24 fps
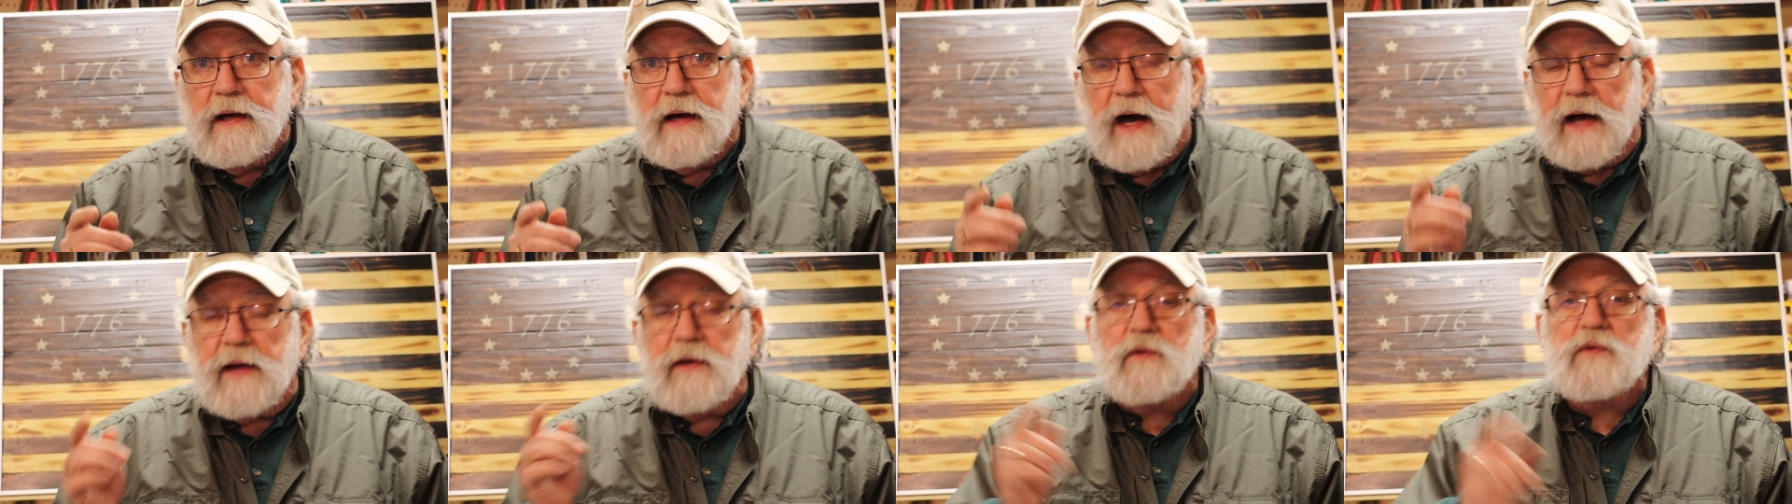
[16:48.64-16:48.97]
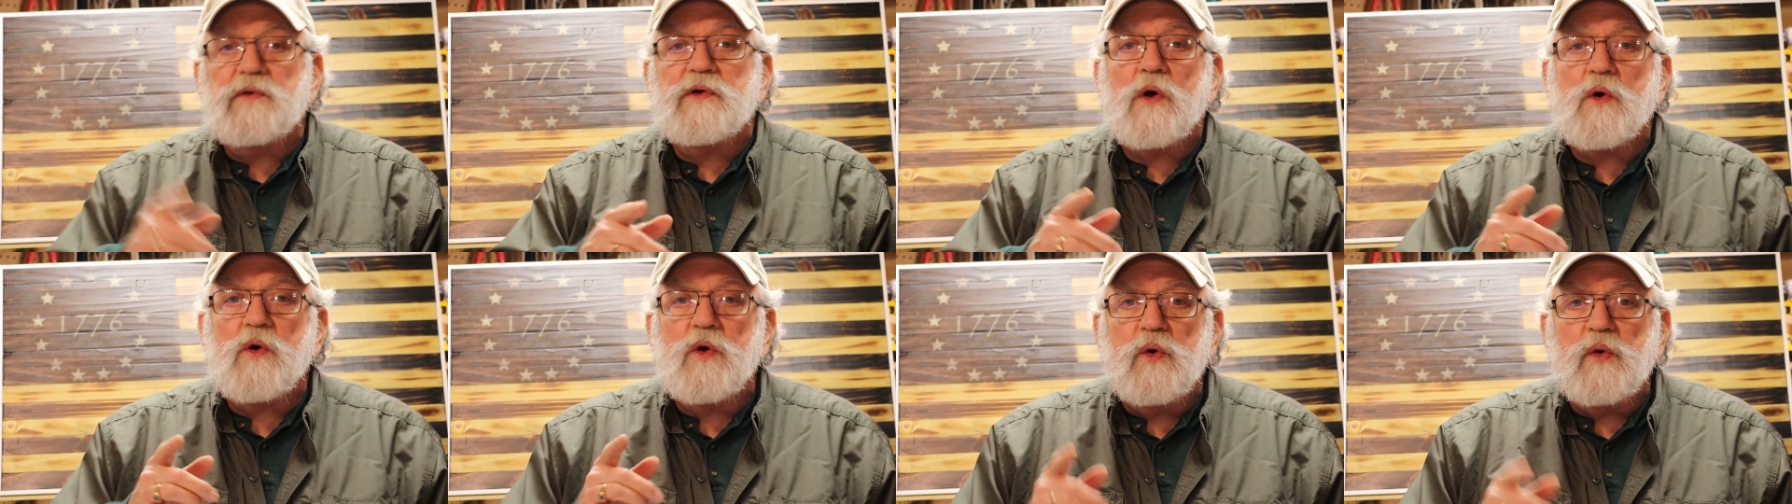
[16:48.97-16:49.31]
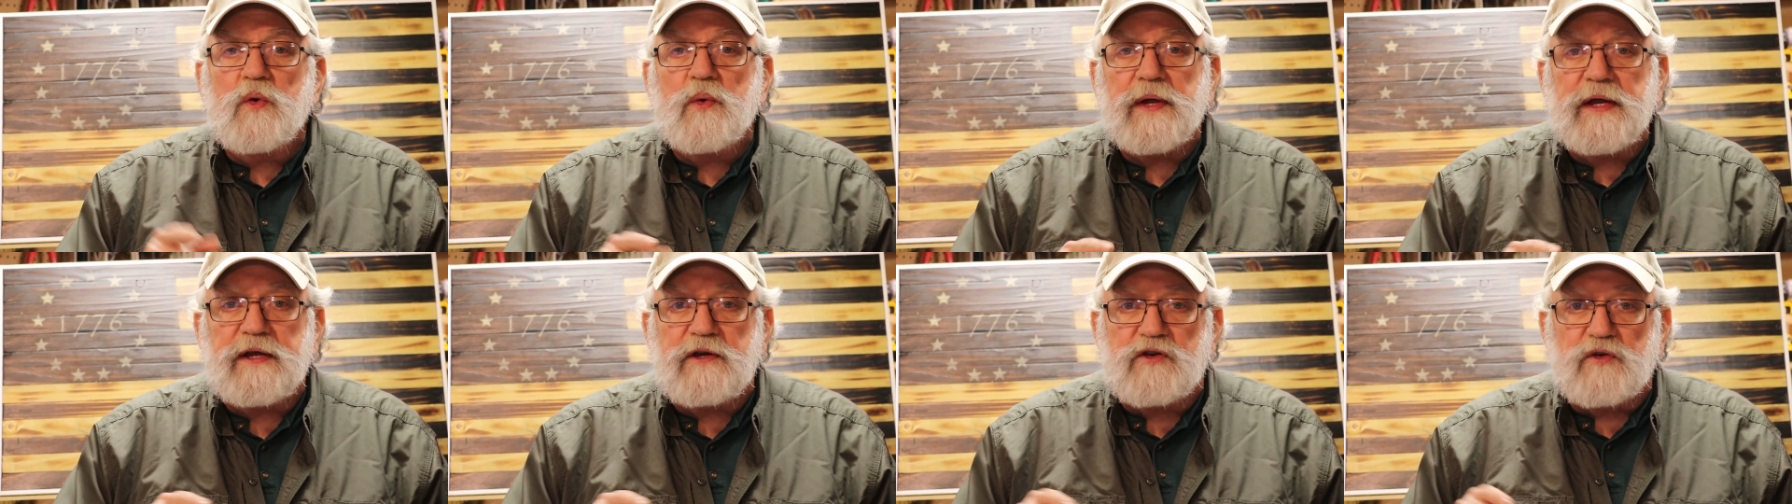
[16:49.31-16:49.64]
I don't know
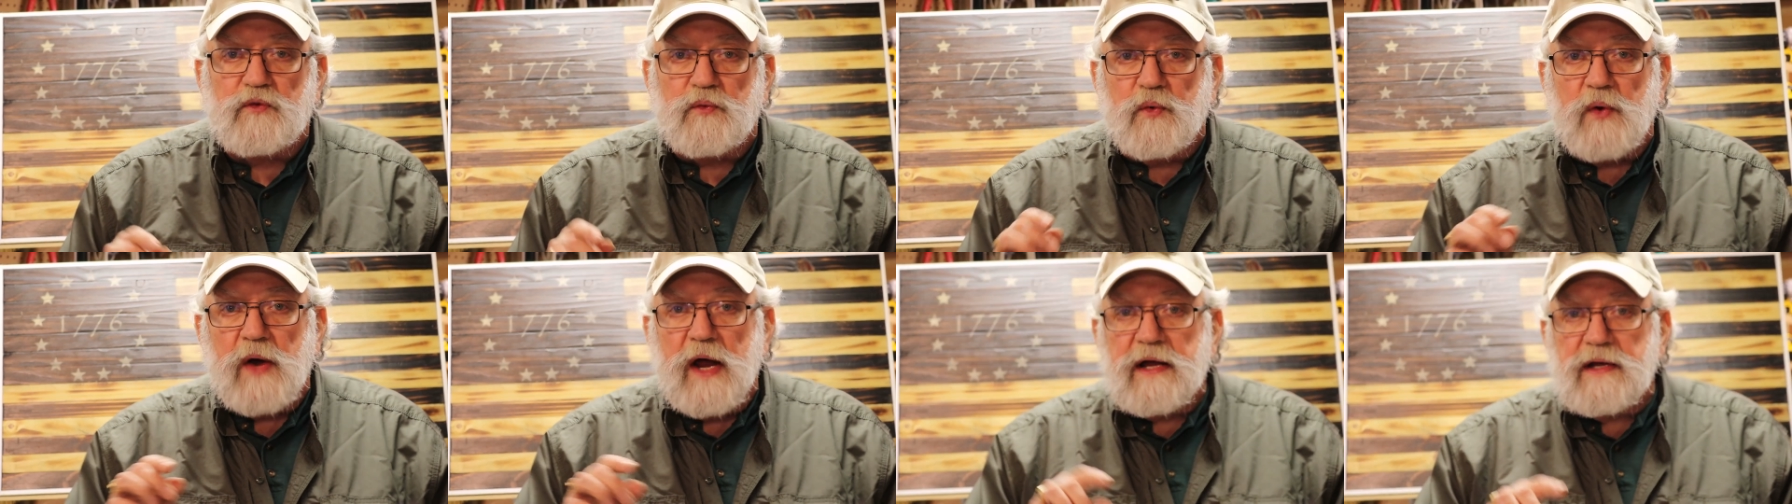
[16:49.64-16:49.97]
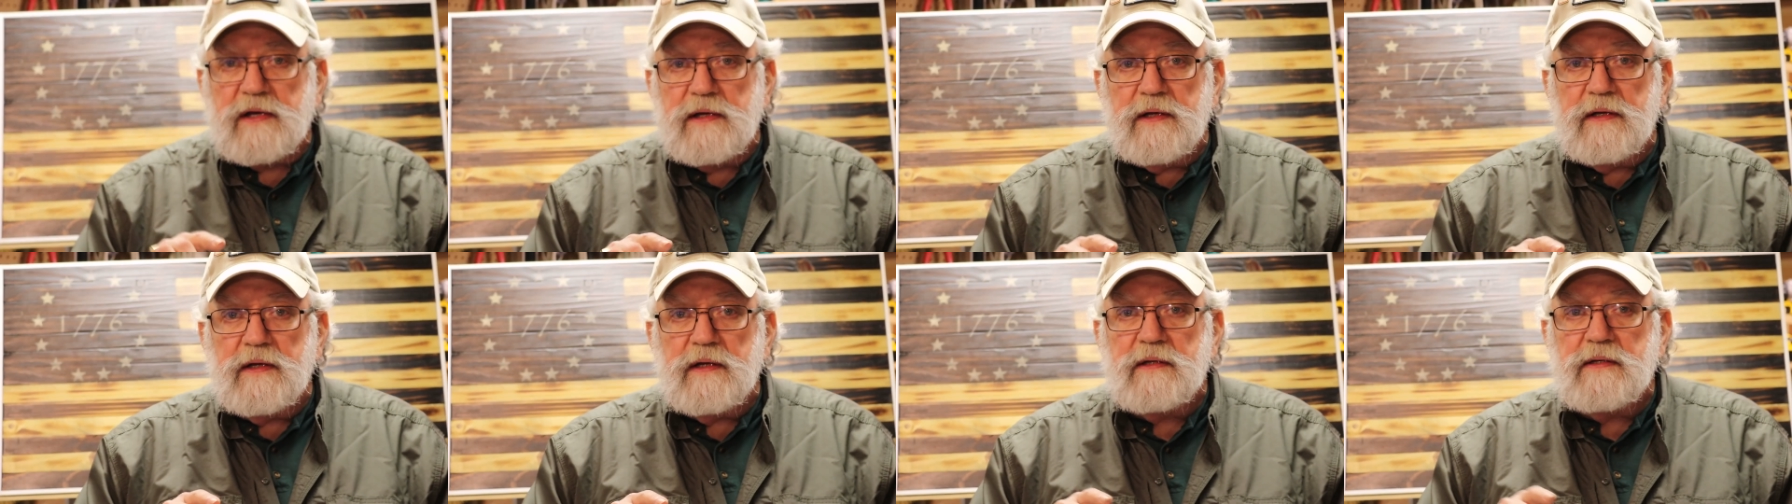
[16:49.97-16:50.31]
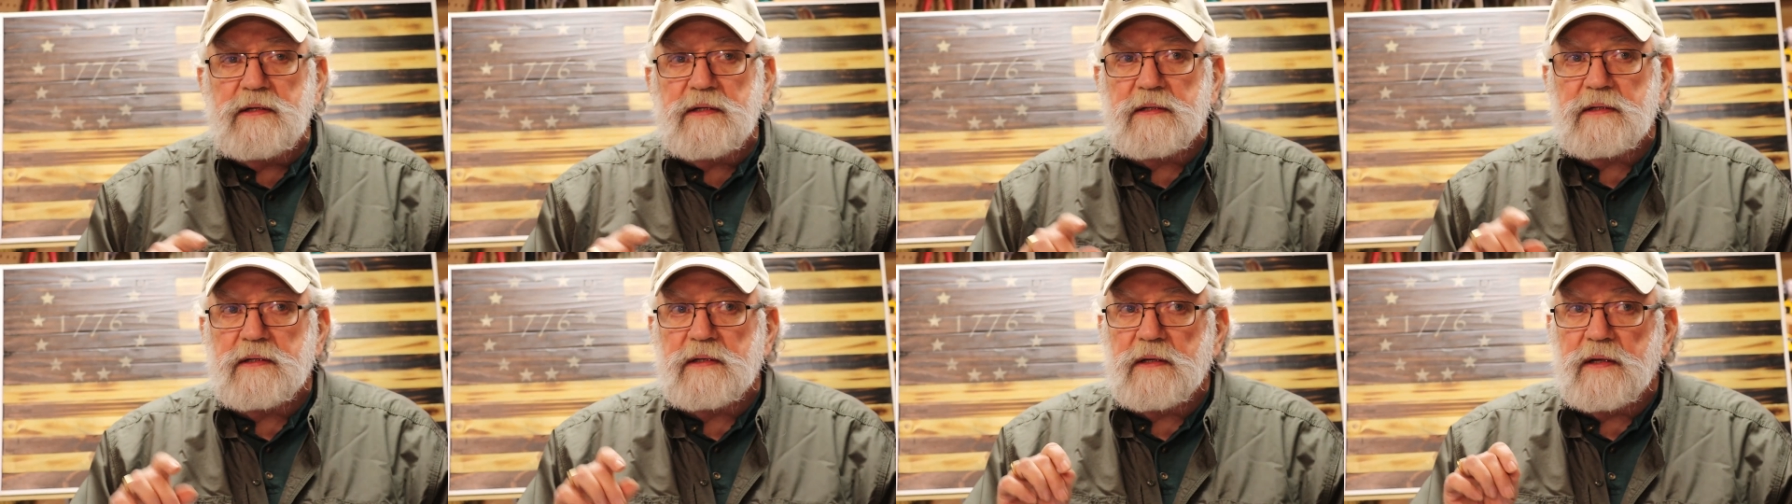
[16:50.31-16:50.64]
who he directed